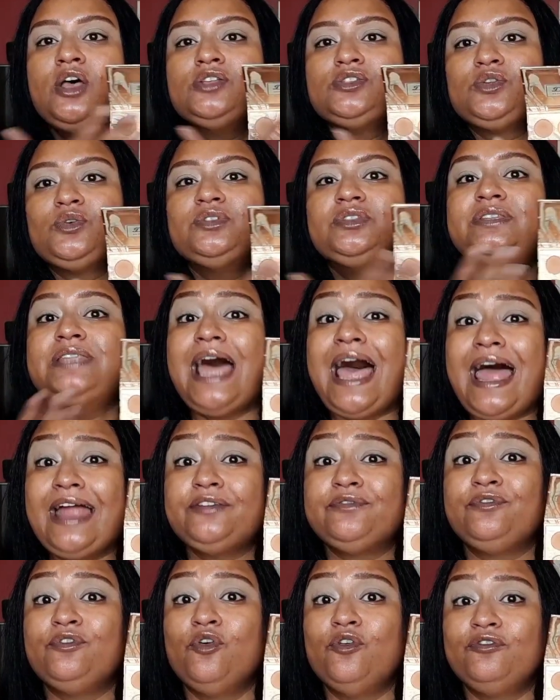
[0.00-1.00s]
So
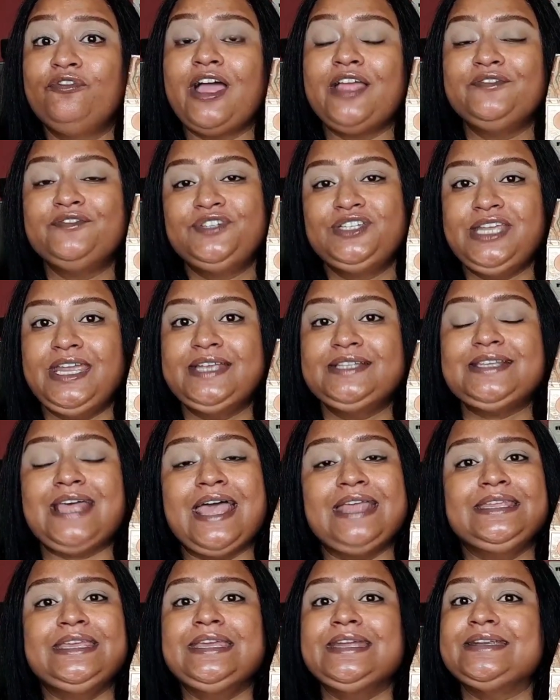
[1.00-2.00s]
that 4-5 shades,
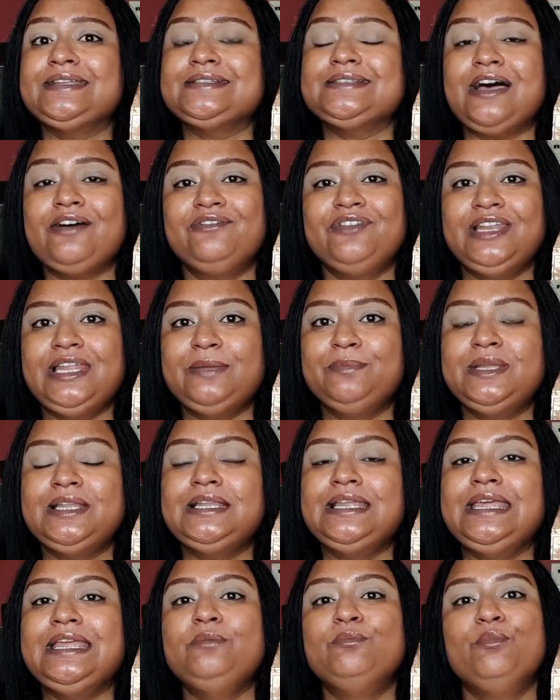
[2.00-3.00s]
I think it is
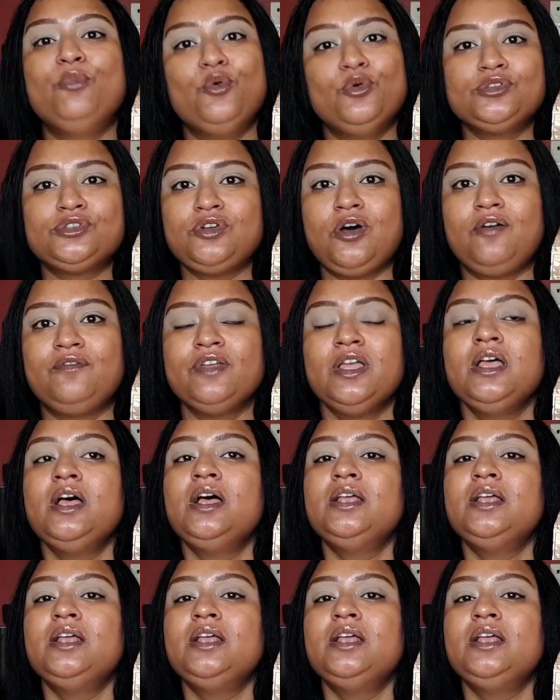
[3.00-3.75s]
available in most of